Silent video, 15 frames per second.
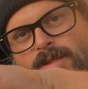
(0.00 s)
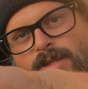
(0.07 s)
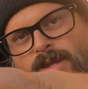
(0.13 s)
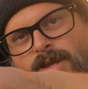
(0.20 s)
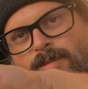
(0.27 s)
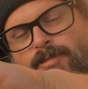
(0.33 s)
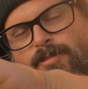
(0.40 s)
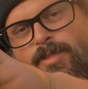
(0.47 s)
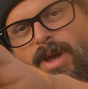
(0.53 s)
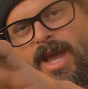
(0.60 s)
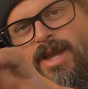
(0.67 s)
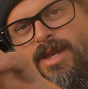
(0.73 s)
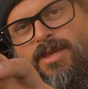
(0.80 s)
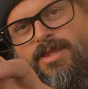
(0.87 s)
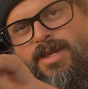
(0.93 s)
the
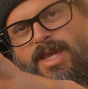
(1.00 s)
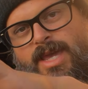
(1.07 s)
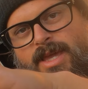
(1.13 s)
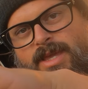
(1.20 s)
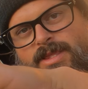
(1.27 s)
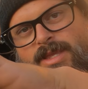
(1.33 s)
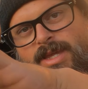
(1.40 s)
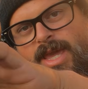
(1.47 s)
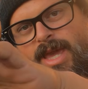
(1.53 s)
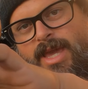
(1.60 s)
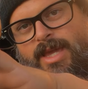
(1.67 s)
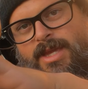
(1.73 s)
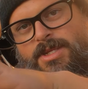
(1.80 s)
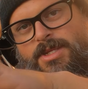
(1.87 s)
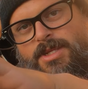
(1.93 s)
back of the
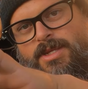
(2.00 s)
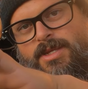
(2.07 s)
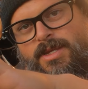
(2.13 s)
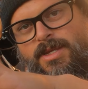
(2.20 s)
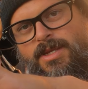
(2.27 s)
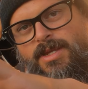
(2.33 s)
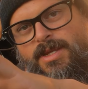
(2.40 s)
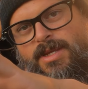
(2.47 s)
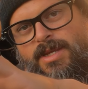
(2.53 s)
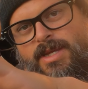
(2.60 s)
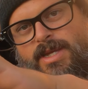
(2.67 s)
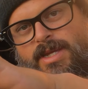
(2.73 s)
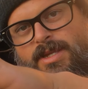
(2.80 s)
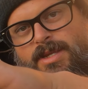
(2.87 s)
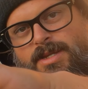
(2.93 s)
case
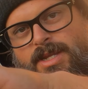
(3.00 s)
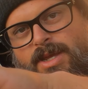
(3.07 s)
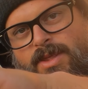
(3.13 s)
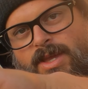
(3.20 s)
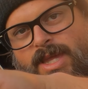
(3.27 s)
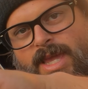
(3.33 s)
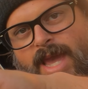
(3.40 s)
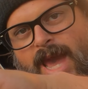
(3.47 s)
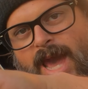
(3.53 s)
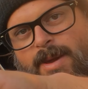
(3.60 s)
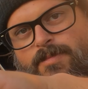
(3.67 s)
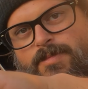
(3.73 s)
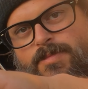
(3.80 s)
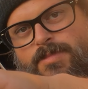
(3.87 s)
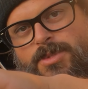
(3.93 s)
until the gap
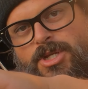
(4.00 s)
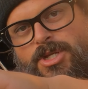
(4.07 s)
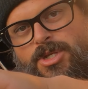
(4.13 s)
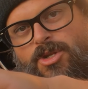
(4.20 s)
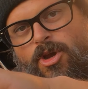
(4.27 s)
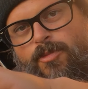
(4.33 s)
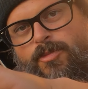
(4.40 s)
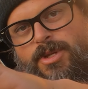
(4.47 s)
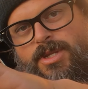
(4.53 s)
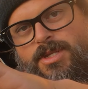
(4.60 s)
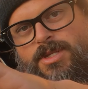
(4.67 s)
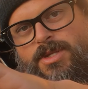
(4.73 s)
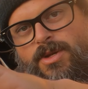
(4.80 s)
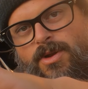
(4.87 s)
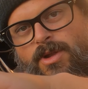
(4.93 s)
just
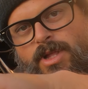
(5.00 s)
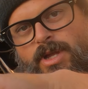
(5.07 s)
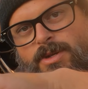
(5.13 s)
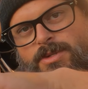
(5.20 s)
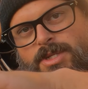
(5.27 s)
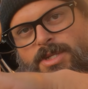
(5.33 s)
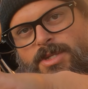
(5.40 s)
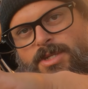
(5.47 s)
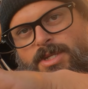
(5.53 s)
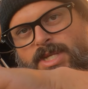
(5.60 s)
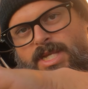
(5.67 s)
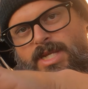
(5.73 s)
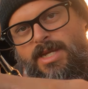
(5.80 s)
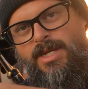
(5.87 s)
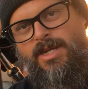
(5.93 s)
opens or closes,
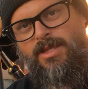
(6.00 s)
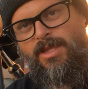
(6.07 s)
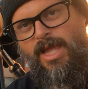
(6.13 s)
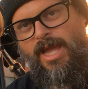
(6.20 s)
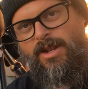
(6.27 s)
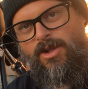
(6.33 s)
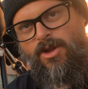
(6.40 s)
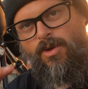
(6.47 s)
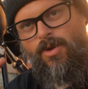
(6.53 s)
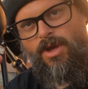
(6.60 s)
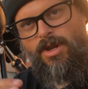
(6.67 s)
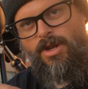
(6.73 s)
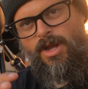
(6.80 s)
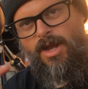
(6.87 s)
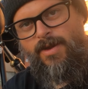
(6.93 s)
and the light will go
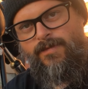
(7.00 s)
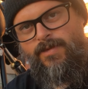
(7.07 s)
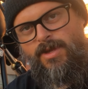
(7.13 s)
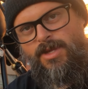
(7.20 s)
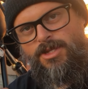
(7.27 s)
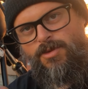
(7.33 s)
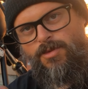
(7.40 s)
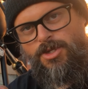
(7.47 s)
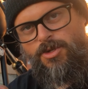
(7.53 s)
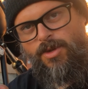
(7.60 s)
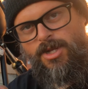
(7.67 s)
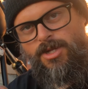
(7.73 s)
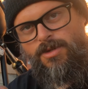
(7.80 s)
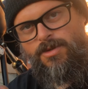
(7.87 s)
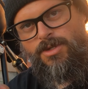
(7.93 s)
on and off. So what you
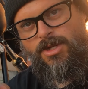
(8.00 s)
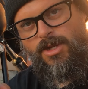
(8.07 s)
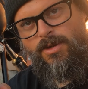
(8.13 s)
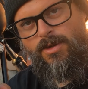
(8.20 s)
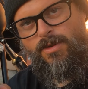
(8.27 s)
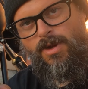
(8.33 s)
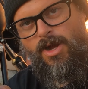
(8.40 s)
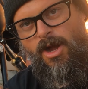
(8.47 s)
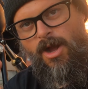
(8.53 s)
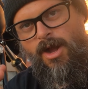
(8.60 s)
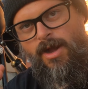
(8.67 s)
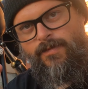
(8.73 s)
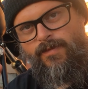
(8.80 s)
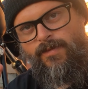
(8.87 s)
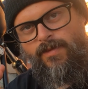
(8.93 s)
want to do is go
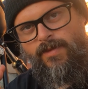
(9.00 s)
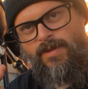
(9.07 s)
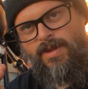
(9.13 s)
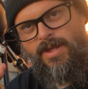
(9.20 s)
off